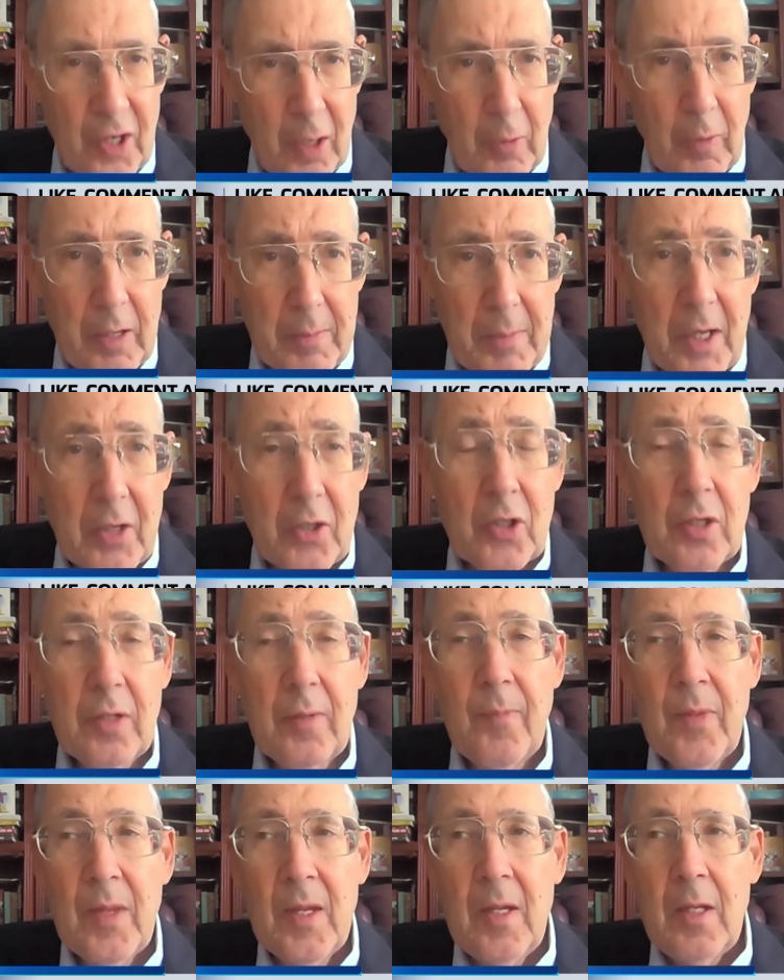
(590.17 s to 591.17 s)
as I already
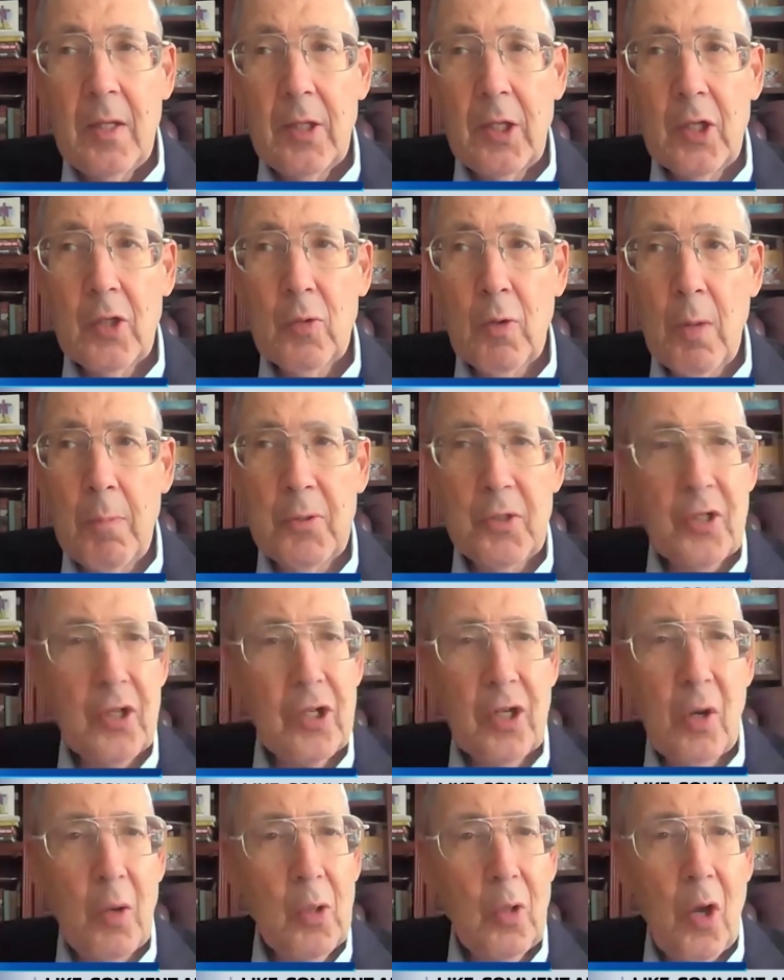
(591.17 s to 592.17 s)
mentioned, that Trump
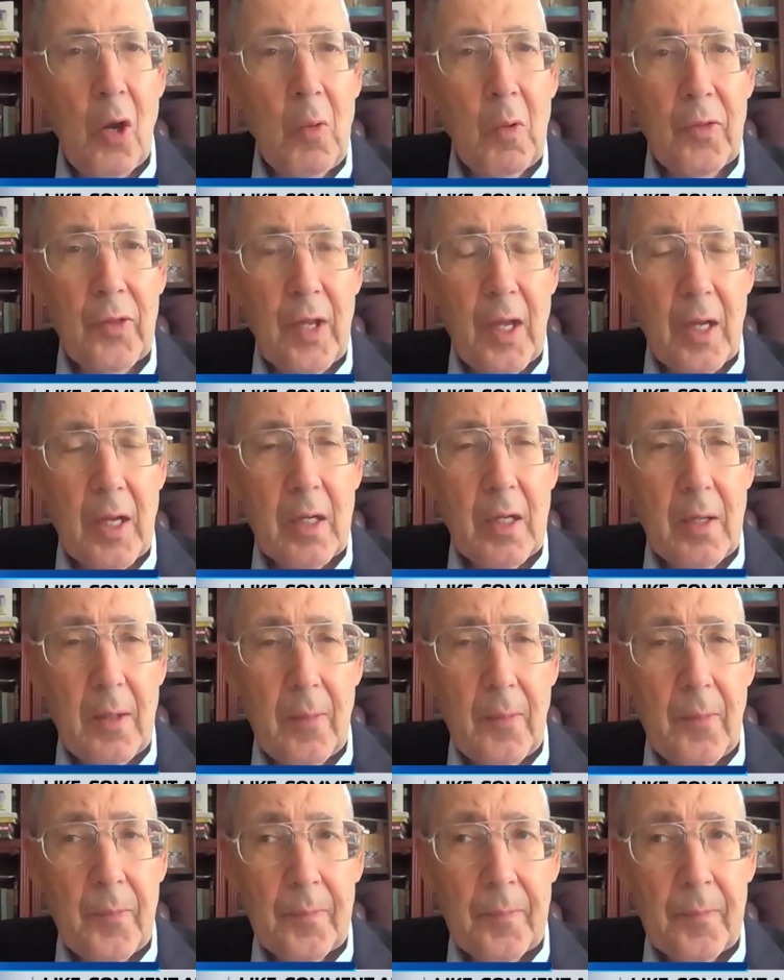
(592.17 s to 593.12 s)
was going to go along with that.